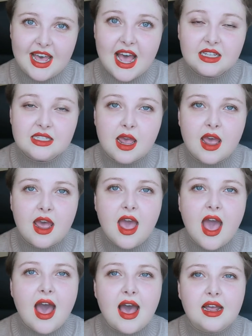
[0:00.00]
that,
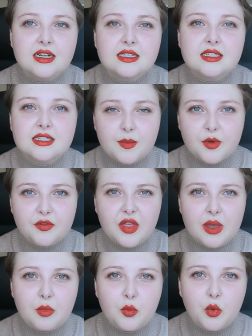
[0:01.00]
and some of
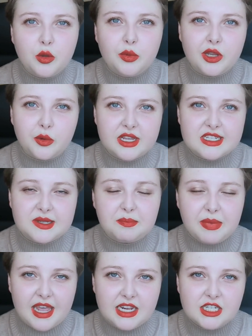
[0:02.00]
them will request
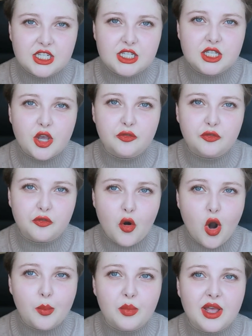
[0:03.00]
pages
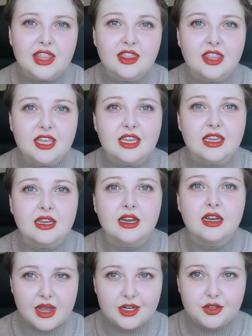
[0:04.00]
from the
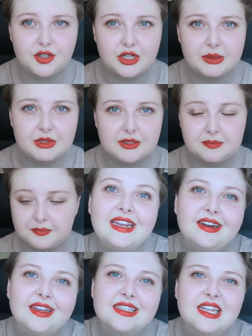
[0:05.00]
manuscript.
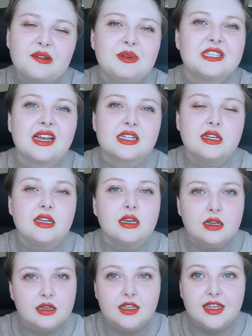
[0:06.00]
Then next up is actually
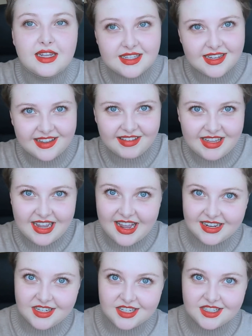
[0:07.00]
getting the
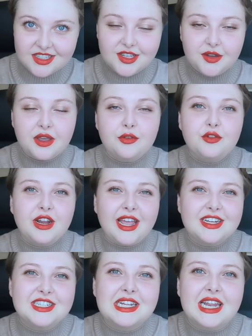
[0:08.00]
agent. So if an
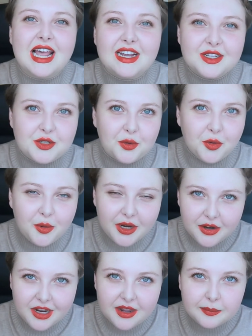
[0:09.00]
agent likes your
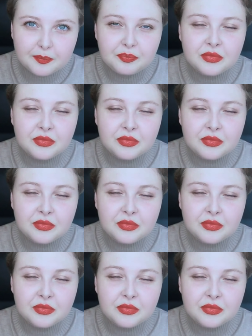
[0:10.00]
query,